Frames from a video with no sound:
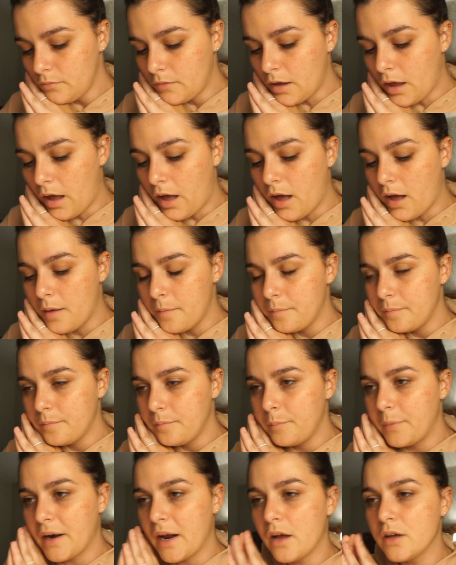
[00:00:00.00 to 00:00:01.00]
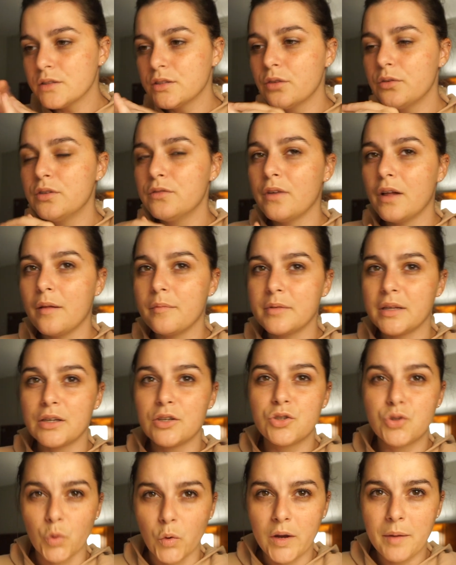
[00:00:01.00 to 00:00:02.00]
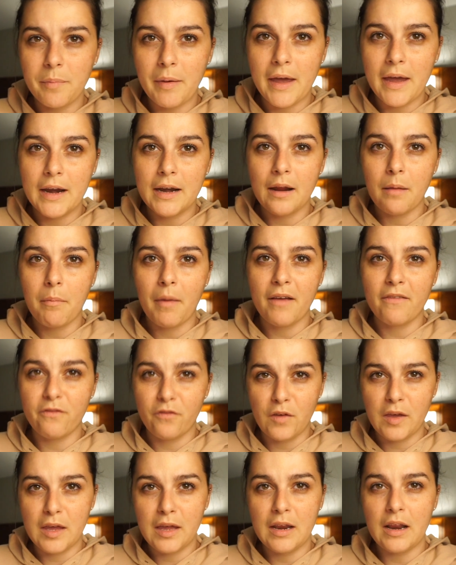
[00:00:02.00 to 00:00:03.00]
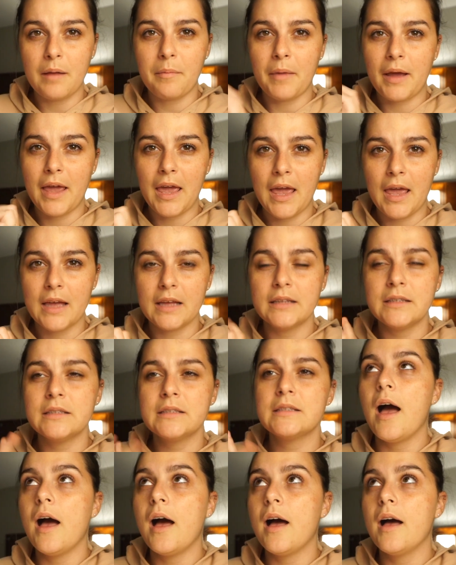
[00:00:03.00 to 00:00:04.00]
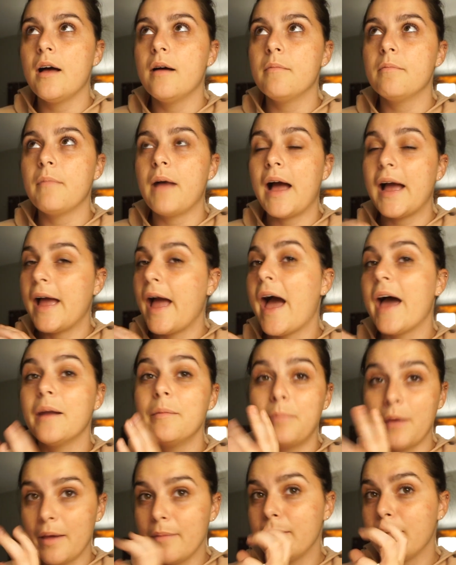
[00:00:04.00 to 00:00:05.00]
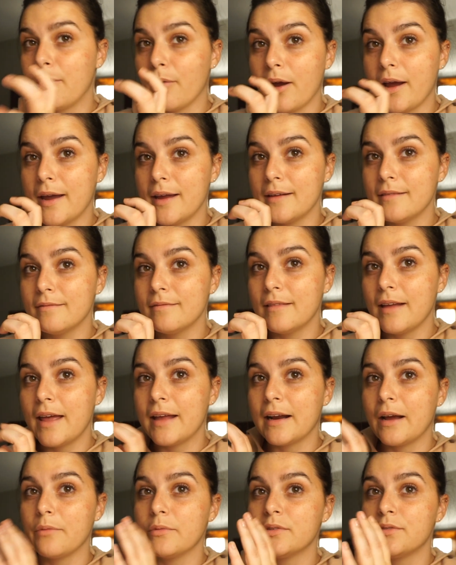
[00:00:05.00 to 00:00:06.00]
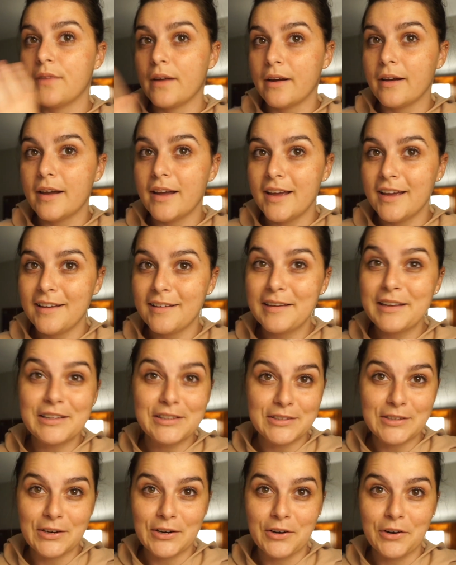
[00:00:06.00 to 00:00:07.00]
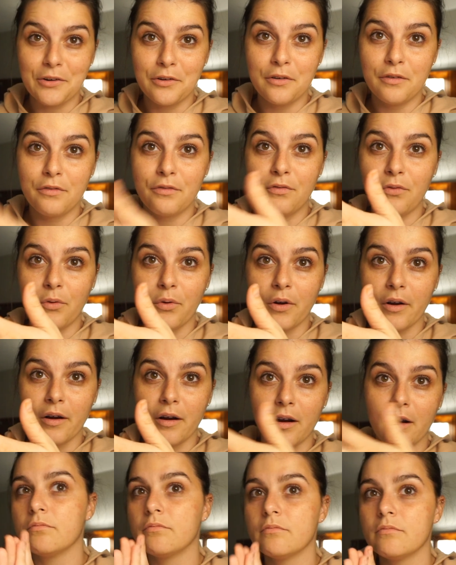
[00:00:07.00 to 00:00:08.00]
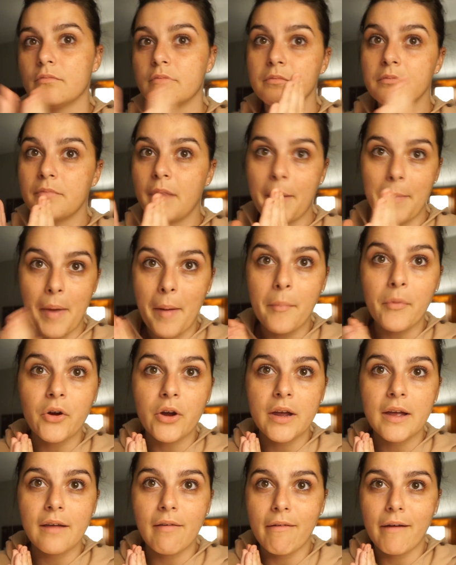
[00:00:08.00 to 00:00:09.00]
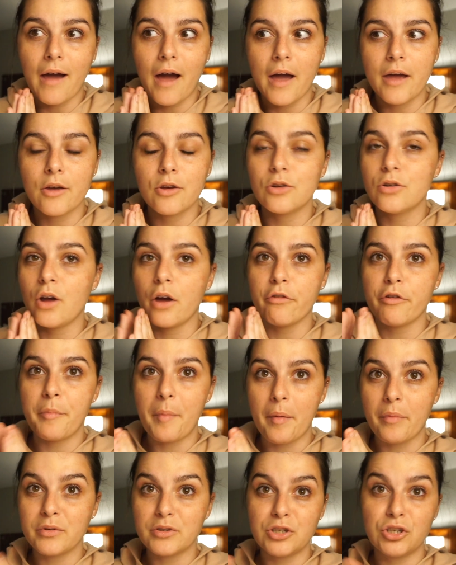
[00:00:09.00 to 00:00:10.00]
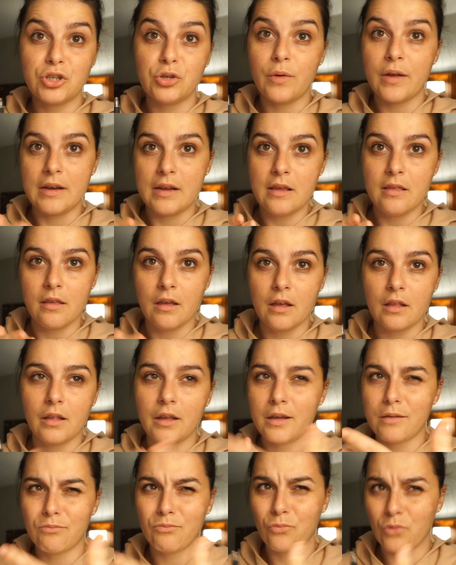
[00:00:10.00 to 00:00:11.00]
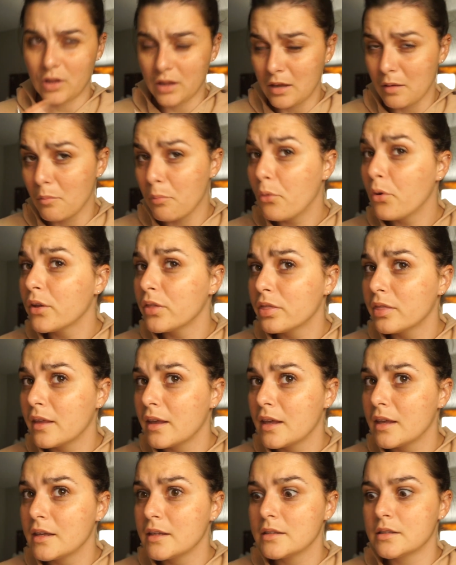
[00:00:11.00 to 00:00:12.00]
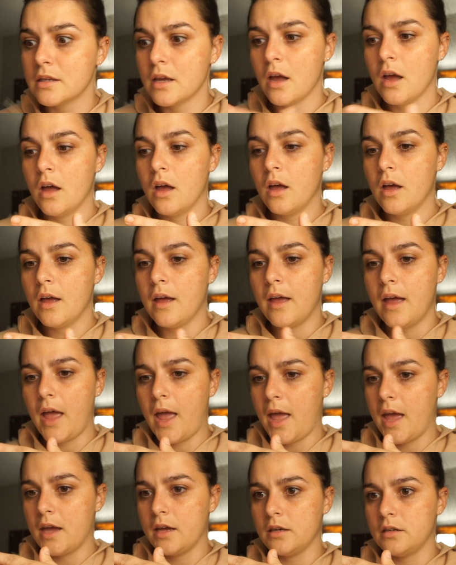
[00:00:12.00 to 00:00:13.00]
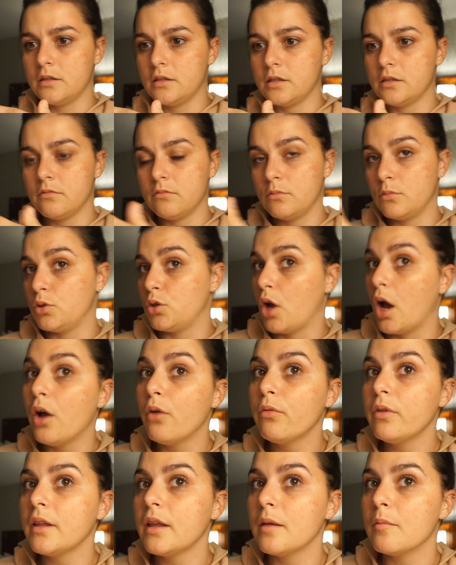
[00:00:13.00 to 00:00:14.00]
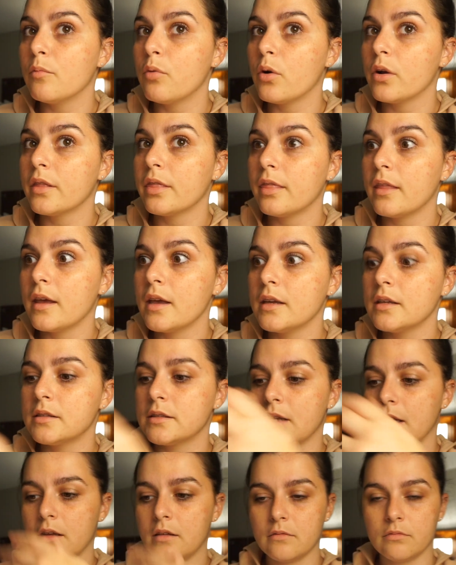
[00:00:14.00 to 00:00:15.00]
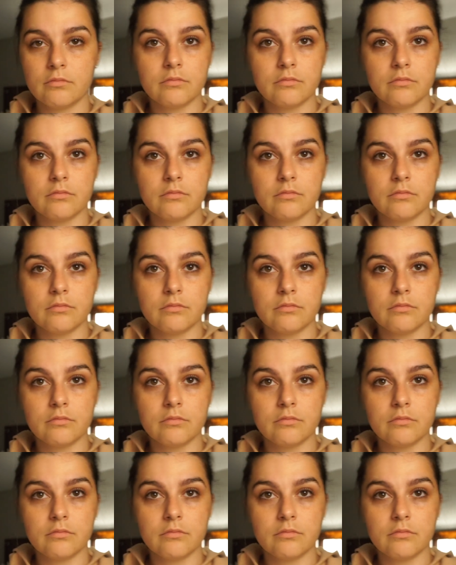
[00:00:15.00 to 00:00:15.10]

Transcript: But I also developed like joint pain in my feet and my hands. I had baby brain and I was very concerned for my memory. Like I could not remember to do anything, like really important things and not really important things, like